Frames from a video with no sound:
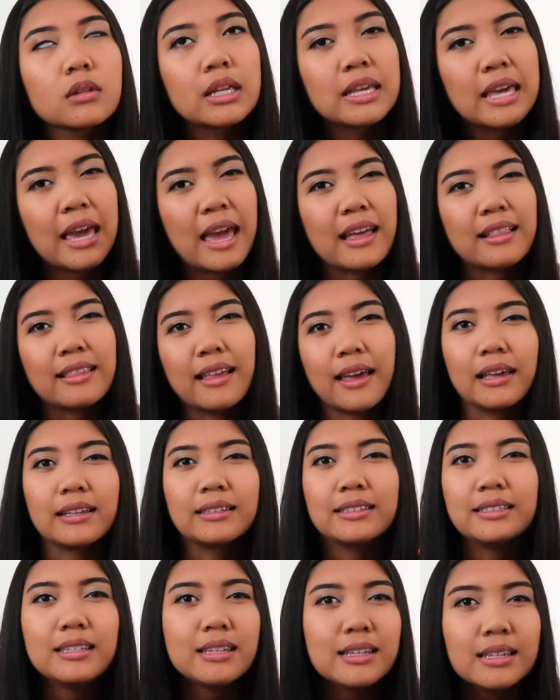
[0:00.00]
get
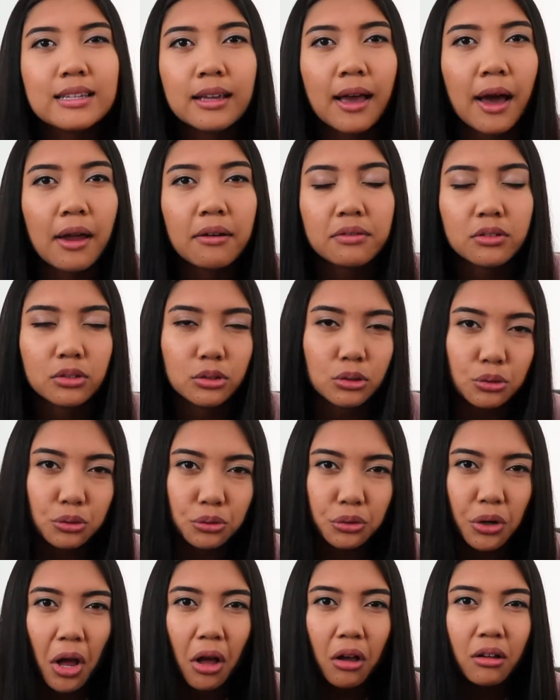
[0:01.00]
tea out of his
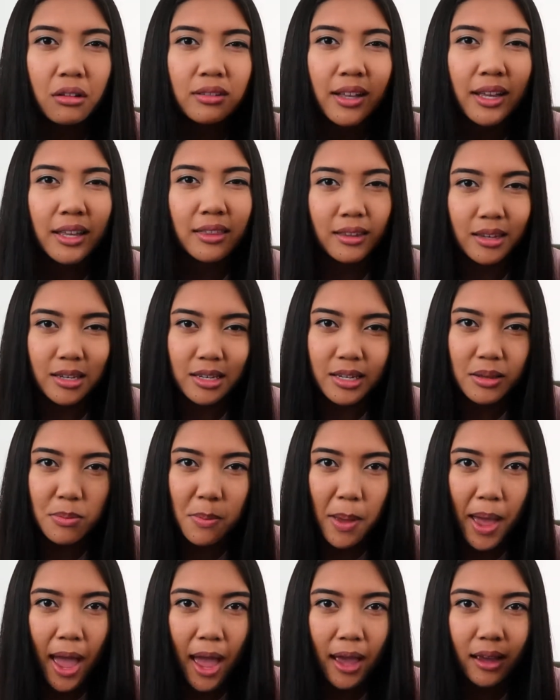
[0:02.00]
trunk, the tea
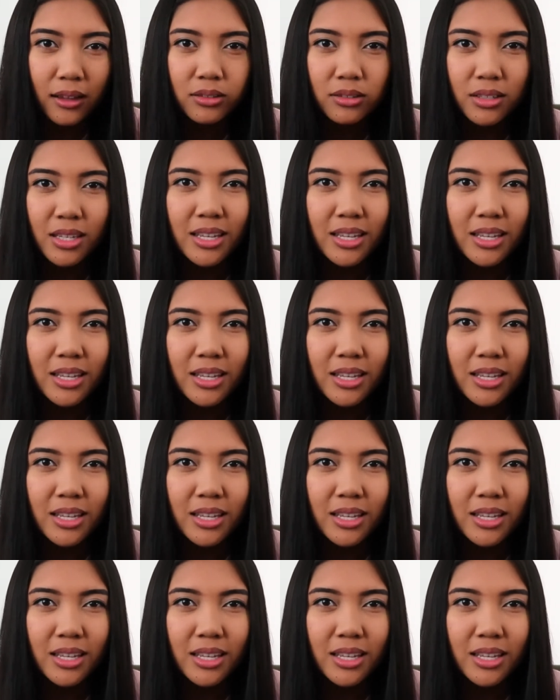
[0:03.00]
bags.